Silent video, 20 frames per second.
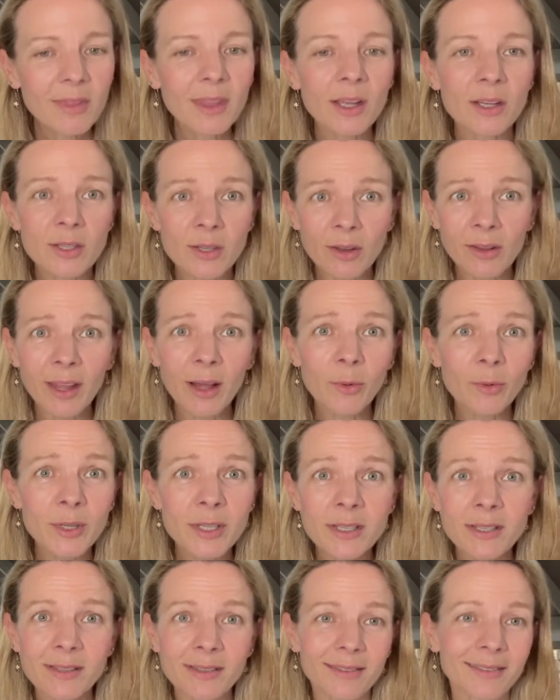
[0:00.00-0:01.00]
So that
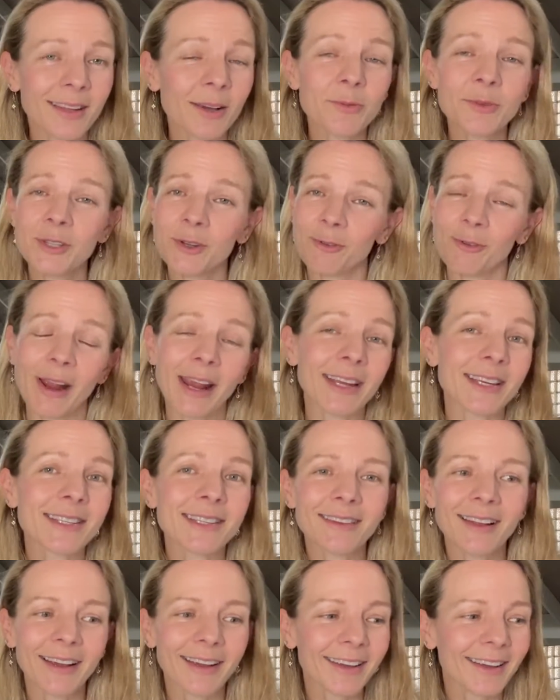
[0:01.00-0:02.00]
was great.
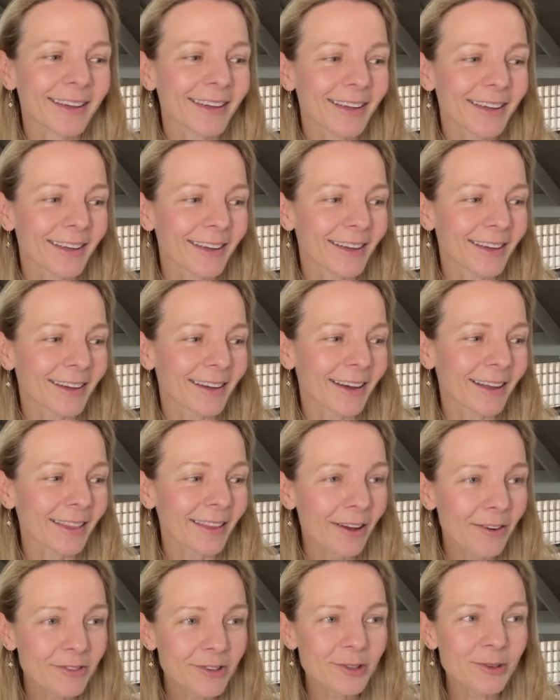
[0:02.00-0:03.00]
Like, I
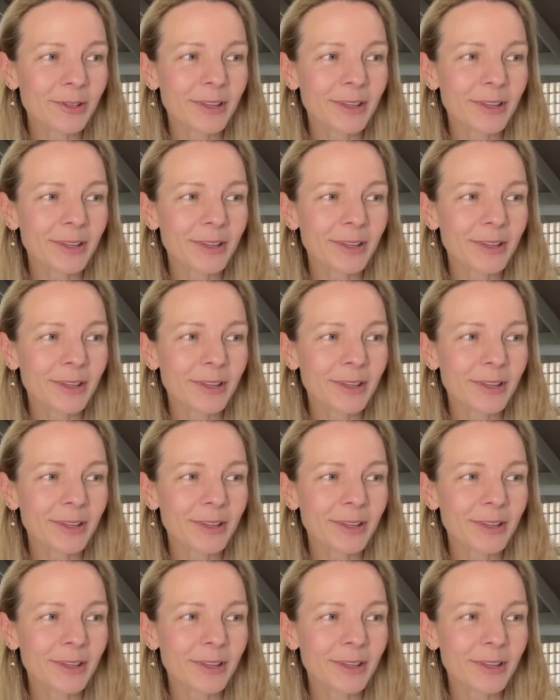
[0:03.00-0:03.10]
loved doing